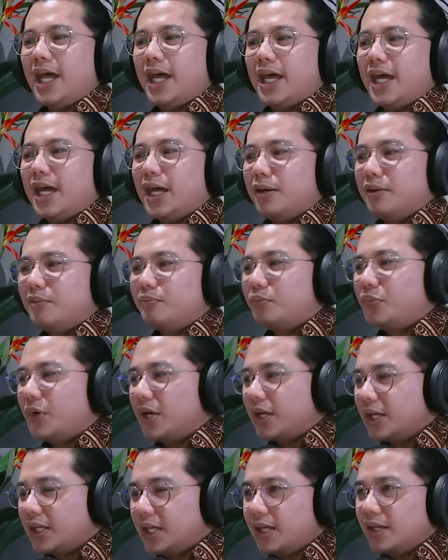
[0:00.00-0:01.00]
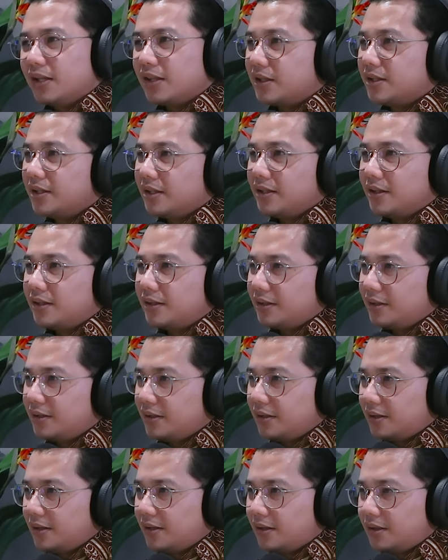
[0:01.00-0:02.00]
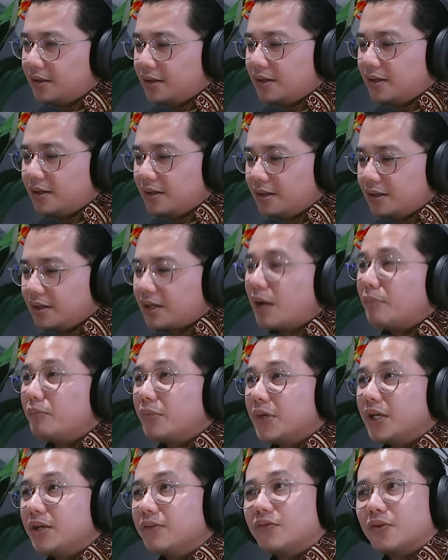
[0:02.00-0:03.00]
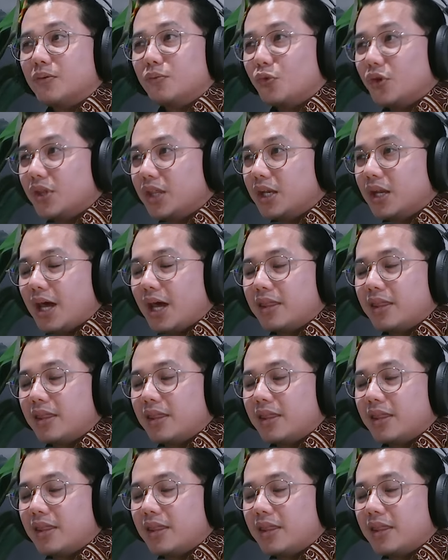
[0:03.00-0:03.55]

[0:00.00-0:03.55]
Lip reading: and breaking the company from within.